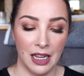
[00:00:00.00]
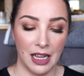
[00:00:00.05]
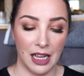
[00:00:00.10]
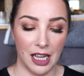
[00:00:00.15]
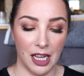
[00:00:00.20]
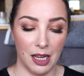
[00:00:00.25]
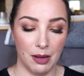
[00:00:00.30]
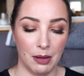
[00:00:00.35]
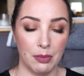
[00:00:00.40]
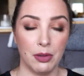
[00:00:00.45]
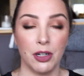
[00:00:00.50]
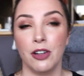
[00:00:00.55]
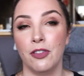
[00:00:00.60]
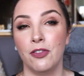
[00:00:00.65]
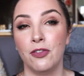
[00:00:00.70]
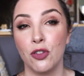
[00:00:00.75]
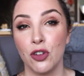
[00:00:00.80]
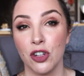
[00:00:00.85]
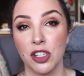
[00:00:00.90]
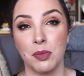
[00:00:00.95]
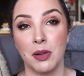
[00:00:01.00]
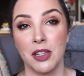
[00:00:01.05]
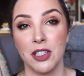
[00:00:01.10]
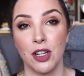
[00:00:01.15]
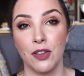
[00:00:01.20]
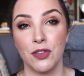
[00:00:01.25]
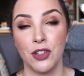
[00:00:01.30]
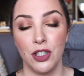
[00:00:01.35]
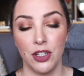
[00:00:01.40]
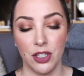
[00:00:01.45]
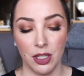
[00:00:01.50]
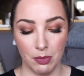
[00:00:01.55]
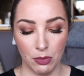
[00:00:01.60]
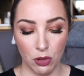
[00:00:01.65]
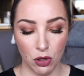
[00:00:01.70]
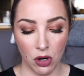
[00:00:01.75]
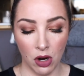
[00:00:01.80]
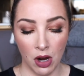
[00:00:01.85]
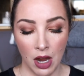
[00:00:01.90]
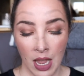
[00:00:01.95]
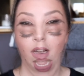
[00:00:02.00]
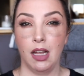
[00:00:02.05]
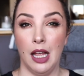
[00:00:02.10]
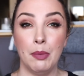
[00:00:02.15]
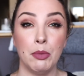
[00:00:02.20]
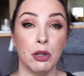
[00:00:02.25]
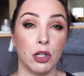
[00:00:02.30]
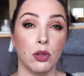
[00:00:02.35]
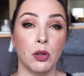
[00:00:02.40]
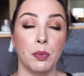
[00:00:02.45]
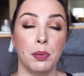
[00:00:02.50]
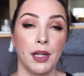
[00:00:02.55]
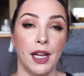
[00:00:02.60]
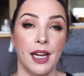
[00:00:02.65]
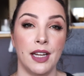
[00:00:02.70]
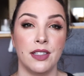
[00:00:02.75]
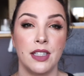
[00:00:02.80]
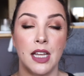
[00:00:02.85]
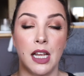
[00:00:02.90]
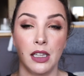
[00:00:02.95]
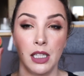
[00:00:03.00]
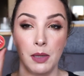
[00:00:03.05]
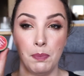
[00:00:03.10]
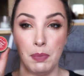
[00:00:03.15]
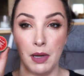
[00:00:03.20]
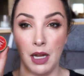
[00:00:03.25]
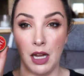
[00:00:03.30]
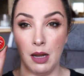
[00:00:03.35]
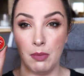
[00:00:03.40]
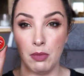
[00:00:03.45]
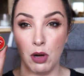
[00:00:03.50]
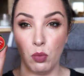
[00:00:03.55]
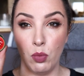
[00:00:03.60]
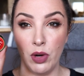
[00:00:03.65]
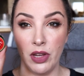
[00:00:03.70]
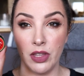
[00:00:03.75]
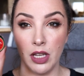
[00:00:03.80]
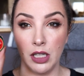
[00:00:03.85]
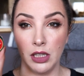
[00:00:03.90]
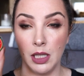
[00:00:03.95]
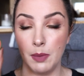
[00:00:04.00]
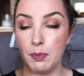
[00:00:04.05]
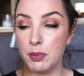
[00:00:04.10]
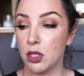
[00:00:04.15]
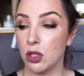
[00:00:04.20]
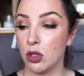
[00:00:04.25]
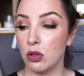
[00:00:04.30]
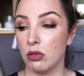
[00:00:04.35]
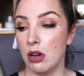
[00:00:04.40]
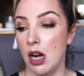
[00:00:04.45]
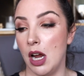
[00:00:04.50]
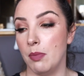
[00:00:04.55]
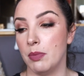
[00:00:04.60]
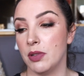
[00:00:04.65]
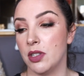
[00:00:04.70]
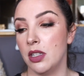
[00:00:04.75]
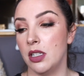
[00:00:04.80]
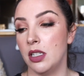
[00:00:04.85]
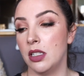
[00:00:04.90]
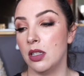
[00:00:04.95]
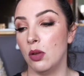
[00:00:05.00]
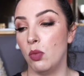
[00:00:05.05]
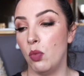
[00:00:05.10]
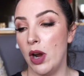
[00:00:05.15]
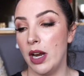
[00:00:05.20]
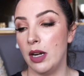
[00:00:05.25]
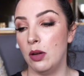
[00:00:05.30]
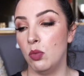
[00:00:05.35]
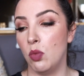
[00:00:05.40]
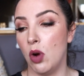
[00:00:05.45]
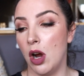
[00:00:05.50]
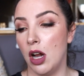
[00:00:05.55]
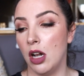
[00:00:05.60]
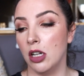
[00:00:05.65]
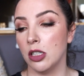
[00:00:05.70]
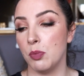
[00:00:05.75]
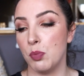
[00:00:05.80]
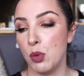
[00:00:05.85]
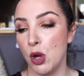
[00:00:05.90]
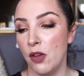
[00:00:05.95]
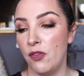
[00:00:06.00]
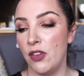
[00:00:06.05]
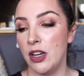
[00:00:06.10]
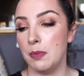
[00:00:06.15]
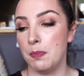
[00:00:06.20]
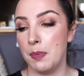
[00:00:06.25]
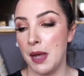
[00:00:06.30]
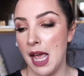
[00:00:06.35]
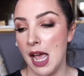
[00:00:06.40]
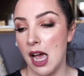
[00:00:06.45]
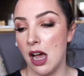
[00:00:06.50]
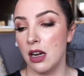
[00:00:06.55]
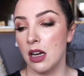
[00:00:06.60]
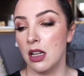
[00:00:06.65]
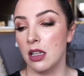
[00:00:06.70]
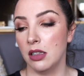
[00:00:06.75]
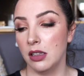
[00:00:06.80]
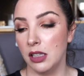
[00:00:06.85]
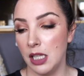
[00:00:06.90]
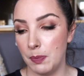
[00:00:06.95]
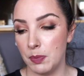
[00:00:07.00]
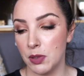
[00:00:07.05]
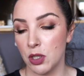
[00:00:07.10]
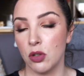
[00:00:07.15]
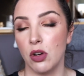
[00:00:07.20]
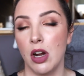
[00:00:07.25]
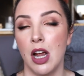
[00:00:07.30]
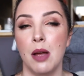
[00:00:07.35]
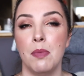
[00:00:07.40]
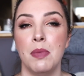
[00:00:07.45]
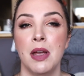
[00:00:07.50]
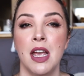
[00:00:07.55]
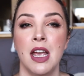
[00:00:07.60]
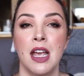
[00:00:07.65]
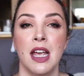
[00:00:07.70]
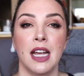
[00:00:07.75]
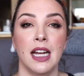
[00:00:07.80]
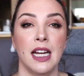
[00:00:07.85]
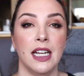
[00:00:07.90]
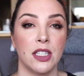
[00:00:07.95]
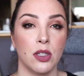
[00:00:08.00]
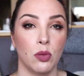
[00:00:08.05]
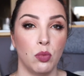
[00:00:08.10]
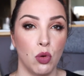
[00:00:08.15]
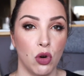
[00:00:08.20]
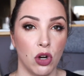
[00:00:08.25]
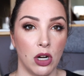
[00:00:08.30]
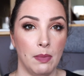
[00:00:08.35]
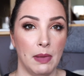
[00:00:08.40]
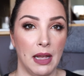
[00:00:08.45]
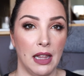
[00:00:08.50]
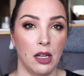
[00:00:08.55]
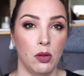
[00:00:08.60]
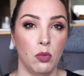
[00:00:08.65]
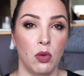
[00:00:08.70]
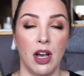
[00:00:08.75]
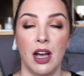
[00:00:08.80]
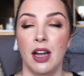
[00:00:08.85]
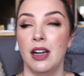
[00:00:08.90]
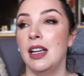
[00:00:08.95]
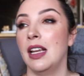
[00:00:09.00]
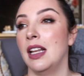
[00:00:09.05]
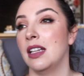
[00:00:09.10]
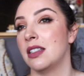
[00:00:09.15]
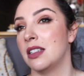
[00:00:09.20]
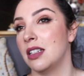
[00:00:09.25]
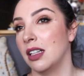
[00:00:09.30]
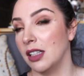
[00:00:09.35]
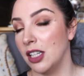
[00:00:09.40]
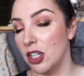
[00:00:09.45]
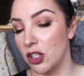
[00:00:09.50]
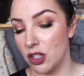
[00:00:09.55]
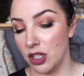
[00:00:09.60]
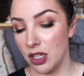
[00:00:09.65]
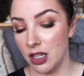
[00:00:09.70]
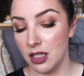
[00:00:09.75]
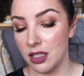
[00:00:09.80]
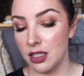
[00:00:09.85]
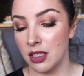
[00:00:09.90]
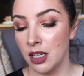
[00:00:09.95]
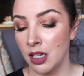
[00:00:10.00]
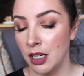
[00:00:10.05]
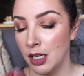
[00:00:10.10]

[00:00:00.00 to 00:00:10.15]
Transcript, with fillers: uh, I'm going to force myself to use it more. I'm going to replace that lip balm with a lip scrub. So this is a Wet n Wild Perfect Pout lip scrub. It's a watermelon one. It's delicious.